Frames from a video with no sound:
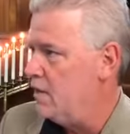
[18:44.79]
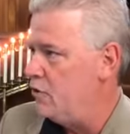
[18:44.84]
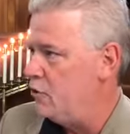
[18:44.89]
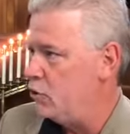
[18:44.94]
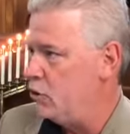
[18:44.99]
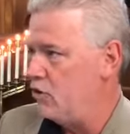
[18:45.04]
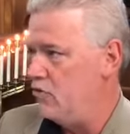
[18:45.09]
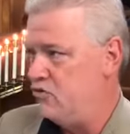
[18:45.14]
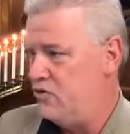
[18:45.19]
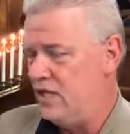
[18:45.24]

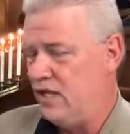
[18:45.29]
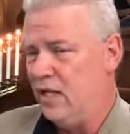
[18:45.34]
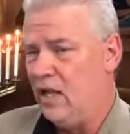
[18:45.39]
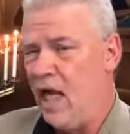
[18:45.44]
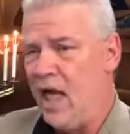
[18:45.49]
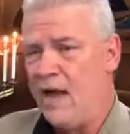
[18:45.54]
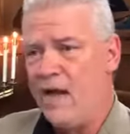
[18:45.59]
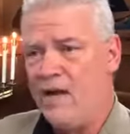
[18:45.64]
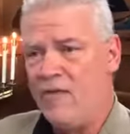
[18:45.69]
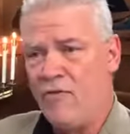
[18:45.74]
You're going to see a
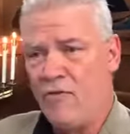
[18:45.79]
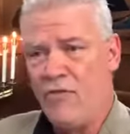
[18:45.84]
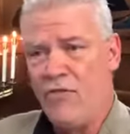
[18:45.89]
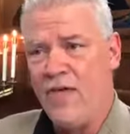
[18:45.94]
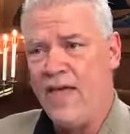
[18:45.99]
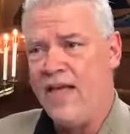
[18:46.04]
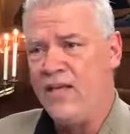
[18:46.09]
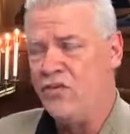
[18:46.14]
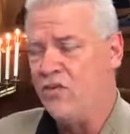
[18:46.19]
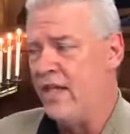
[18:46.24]
lot of different
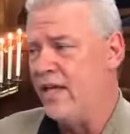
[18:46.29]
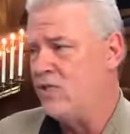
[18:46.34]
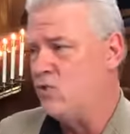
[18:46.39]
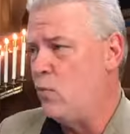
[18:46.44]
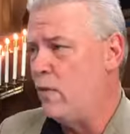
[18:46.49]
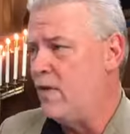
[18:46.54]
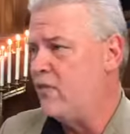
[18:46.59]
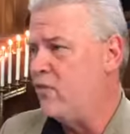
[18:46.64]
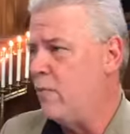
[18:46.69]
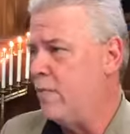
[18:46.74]
things.
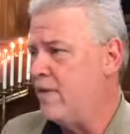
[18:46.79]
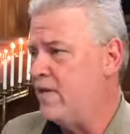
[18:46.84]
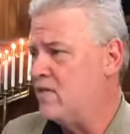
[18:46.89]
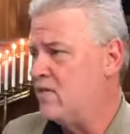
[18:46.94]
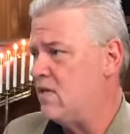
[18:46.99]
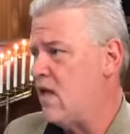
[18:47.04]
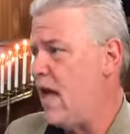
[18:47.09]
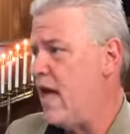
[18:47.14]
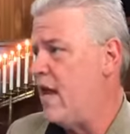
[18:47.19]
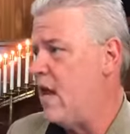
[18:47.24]
Next week there'll be a
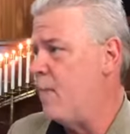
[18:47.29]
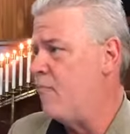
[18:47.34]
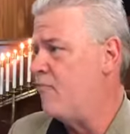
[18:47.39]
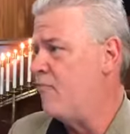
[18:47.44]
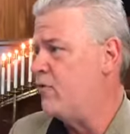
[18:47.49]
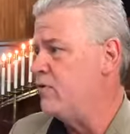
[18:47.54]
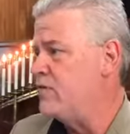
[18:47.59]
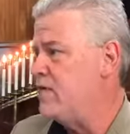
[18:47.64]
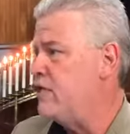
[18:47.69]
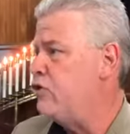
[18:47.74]
sign up
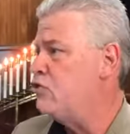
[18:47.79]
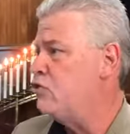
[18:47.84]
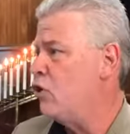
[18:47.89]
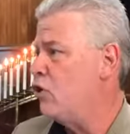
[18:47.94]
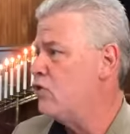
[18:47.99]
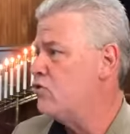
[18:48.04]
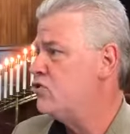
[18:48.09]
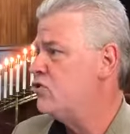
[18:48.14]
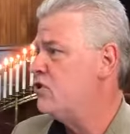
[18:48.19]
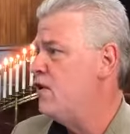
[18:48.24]
for
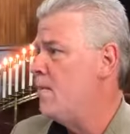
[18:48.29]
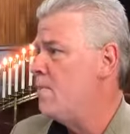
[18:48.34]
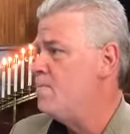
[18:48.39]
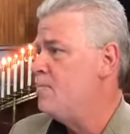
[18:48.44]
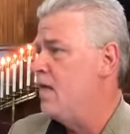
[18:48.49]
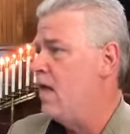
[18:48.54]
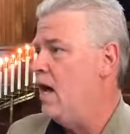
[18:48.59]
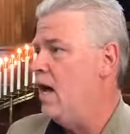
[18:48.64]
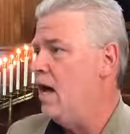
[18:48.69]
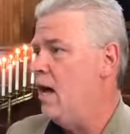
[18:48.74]
t-shirts.
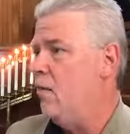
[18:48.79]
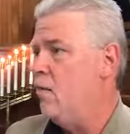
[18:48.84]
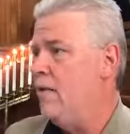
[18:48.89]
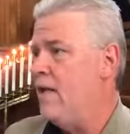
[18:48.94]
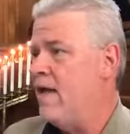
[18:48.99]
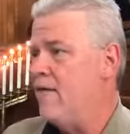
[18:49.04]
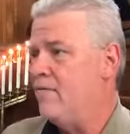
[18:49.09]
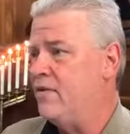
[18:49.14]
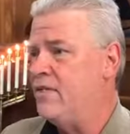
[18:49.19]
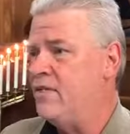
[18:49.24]
Uh,
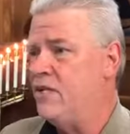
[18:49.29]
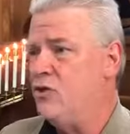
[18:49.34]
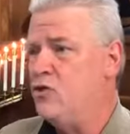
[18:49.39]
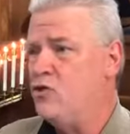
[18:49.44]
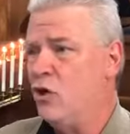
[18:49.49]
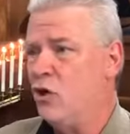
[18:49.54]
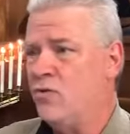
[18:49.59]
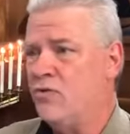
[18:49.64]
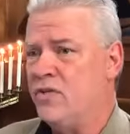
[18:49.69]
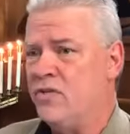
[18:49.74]
we have a
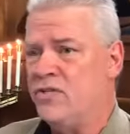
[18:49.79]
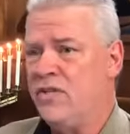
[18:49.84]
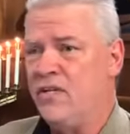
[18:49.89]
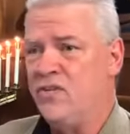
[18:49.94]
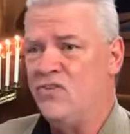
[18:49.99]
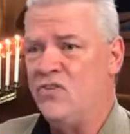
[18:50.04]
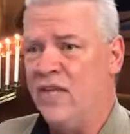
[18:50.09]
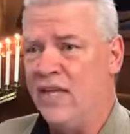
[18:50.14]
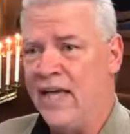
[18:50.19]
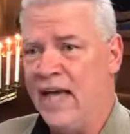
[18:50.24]
t-shirt that
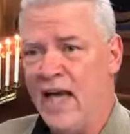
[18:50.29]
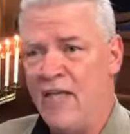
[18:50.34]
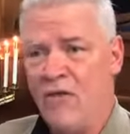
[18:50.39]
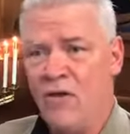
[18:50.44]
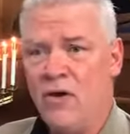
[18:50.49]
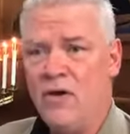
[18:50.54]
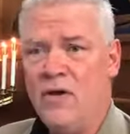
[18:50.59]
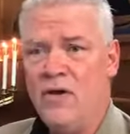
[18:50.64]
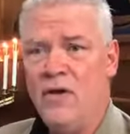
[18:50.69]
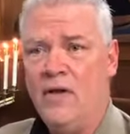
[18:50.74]
says
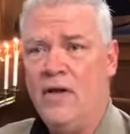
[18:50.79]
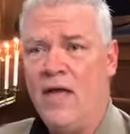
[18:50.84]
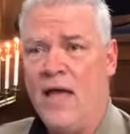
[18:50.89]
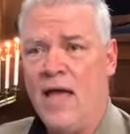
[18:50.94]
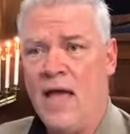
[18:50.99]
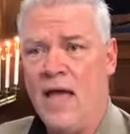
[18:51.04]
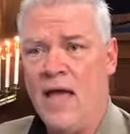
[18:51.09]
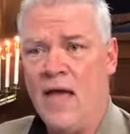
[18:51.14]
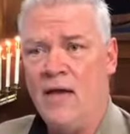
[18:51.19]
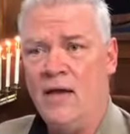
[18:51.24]
together
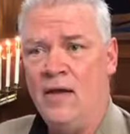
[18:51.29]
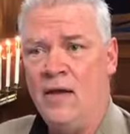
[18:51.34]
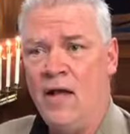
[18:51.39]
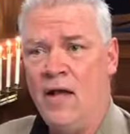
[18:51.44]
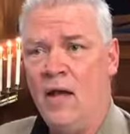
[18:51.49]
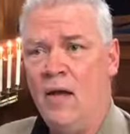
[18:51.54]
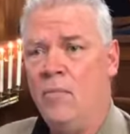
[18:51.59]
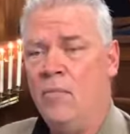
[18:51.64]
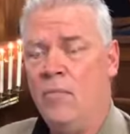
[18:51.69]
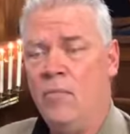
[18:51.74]
and
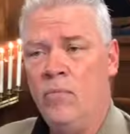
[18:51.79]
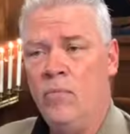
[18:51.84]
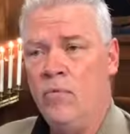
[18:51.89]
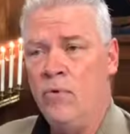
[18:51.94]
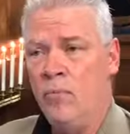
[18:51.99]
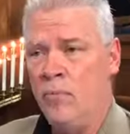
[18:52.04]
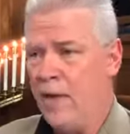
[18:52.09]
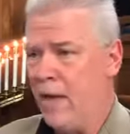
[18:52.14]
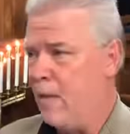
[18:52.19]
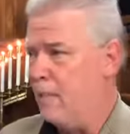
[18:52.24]
um,
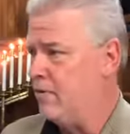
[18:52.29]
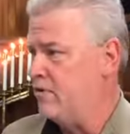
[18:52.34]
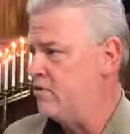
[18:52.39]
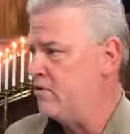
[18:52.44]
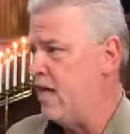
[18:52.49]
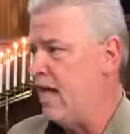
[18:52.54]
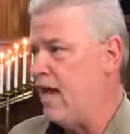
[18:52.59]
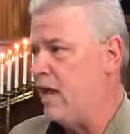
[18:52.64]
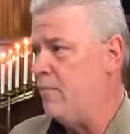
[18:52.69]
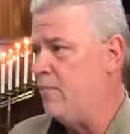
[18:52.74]
you'll be able to
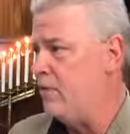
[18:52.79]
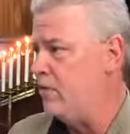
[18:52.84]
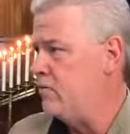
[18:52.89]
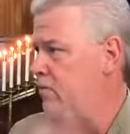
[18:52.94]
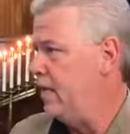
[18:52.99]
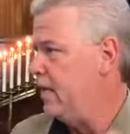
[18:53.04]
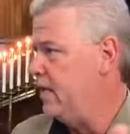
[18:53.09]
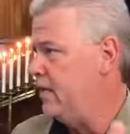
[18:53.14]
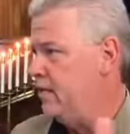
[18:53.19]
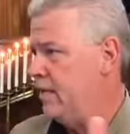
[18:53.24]
sign up
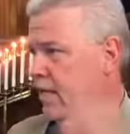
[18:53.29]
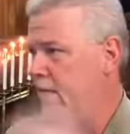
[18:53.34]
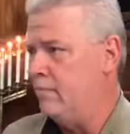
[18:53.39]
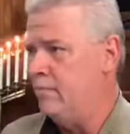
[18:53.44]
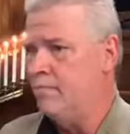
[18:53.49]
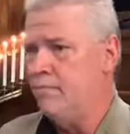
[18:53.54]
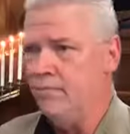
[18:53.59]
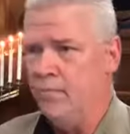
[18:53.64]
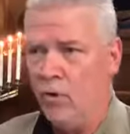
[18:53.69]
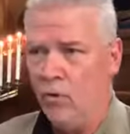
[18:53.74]
and,
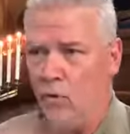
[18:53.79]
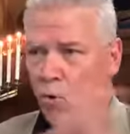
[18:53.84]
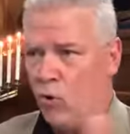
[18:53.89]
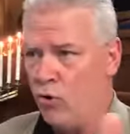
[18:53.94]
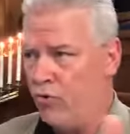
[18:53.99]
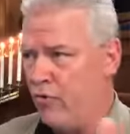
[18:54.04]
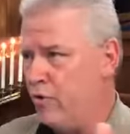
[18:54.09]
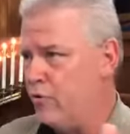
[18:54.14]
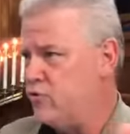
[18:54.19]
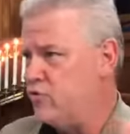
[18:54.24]
and
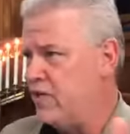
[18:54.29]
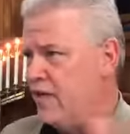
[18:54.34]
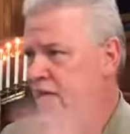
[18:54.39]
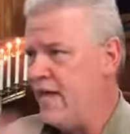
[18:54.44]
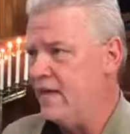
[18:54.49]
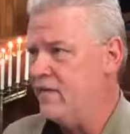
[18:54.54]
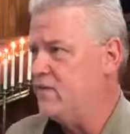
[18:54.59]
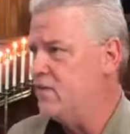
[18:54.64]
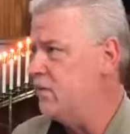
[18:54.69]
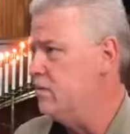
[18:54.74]
order those
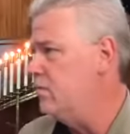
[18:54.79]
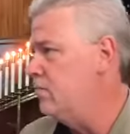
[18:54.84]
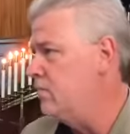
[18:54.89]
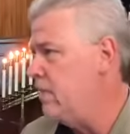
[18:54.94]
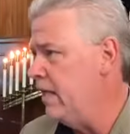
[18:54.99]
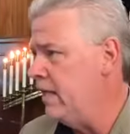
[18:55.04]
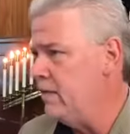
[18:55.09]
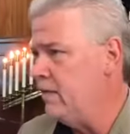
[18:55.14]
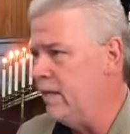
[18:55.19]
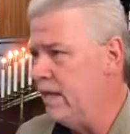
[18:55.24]
things and,
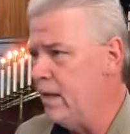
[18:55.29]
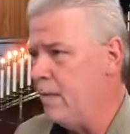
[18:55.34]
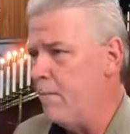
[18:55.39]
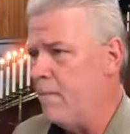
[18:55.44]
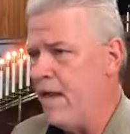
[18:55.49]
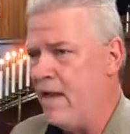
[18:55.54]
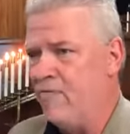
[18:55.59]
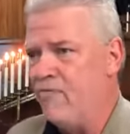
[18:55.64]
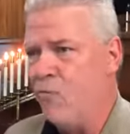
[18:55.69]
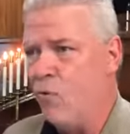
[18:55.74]
and get them
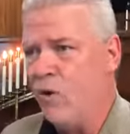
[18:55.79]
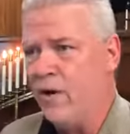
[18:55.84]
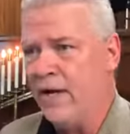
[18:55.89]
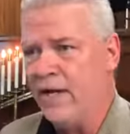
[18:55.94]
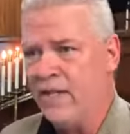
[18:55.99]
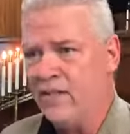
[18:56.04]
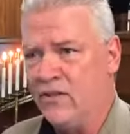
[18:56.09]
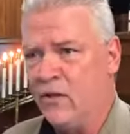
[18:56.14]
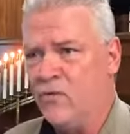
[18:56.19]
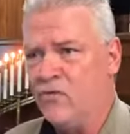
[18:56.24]
paid for
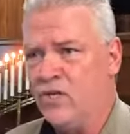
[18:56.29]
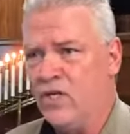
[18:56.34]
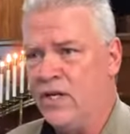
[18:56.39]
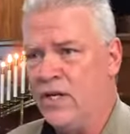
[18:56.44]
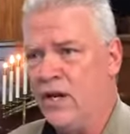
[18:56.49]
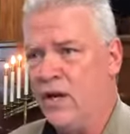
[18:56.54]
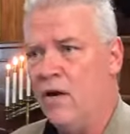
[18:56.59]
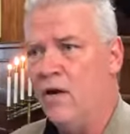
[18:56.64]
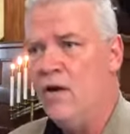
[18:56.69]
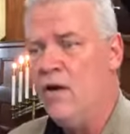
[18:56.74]
and get those in
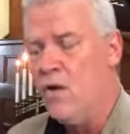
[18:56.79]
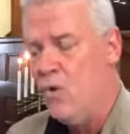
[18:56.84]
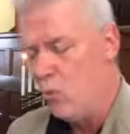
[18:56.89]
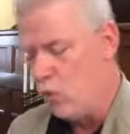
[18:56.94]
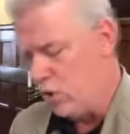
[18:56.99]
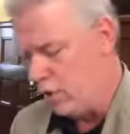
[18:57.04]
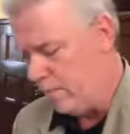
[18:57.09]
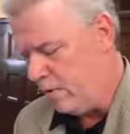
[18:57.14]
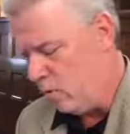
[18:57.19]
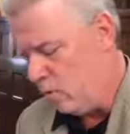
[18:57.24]
here.
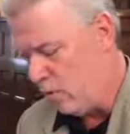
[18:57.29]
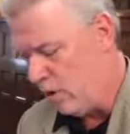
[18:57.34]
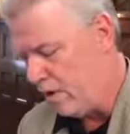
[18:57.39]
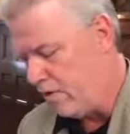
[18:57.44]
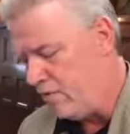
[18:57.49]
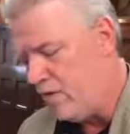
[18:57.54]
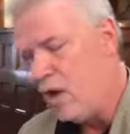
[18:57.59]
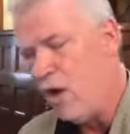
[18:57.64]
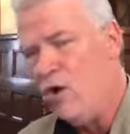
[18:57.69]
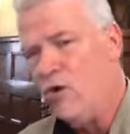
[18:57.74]
We're going to be
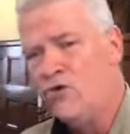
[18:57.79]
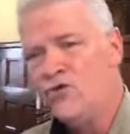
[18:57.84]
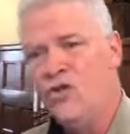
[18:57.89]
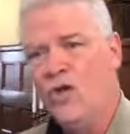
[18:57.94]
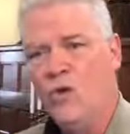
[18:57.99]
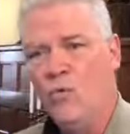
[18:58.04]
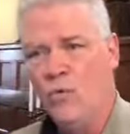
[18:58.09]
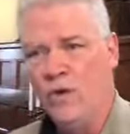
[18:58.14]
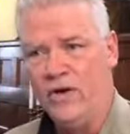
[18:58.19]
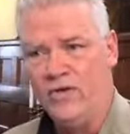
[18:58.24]
wearing those.
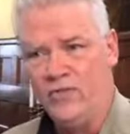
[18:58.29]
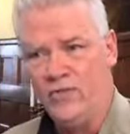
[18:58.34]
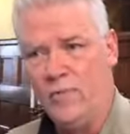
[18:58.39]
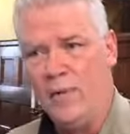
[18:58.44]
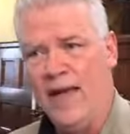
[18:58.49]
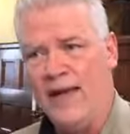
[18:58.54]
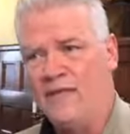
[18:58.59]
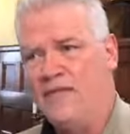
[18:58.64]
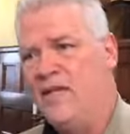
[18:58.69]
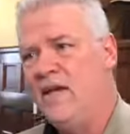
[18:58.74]
We're going to have
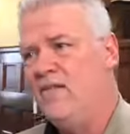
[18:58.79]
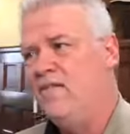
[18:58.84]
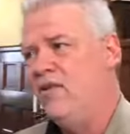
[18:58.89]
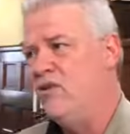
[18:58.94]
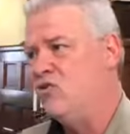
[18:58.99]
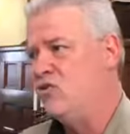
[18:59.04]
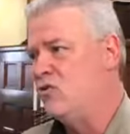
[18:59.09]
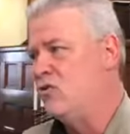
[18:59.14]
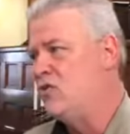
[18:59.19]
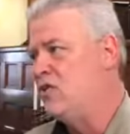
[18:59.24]
some
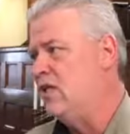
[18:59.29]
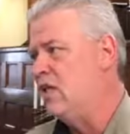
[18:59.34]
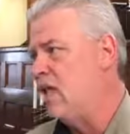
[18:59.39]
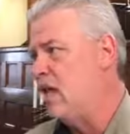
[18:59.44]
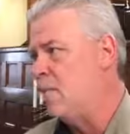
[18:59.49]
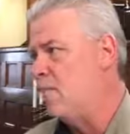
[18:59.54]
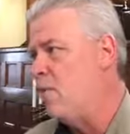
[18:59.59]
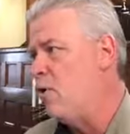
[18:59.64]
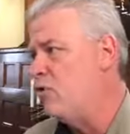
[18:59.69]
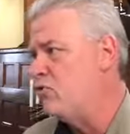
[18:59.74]
activities. You're going to see a
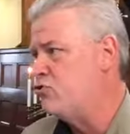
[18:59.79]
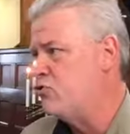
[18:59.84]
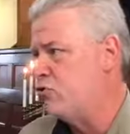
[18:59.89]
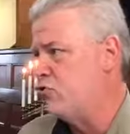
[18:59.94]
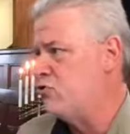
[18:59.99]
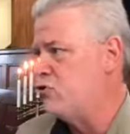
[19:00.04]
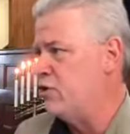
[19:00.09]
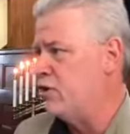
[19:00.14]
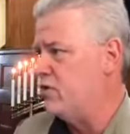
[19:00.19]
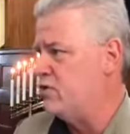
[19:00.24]
lot of
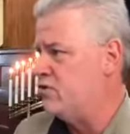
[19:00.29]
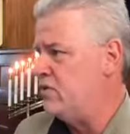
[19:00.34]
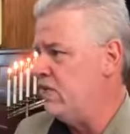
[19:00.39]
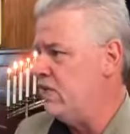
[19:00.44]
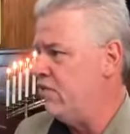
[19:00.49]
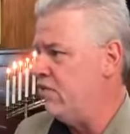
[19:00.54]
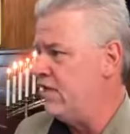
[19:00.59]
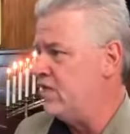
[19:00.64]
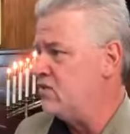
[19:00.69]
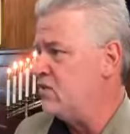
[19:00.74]
posters. You're going to
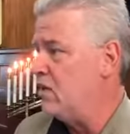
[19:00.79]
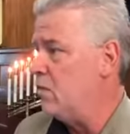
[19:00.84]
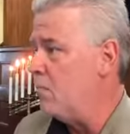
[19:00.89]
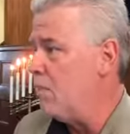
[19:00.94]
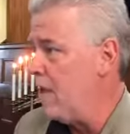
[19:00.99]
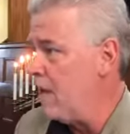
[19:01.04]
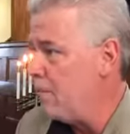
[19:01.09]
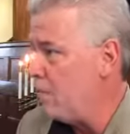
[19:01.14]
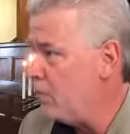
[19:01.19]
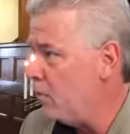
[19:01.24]
see things in the
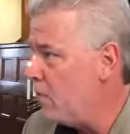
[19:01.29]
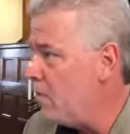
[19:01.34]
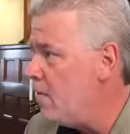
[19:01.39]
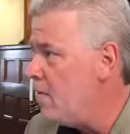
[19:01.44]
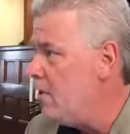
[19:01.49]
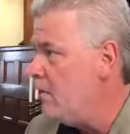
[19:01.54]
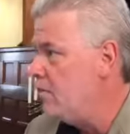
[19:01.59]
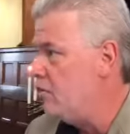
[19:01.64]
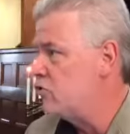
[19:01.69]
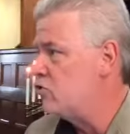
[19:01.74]
paper.
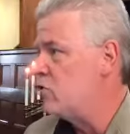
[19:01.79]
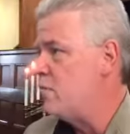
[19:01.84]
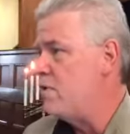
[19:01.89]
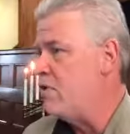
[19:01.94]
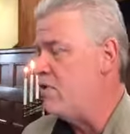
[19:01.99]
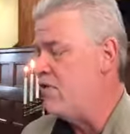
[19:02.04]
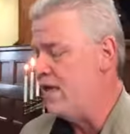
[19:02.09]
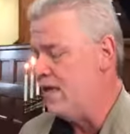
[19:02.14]
There's going to be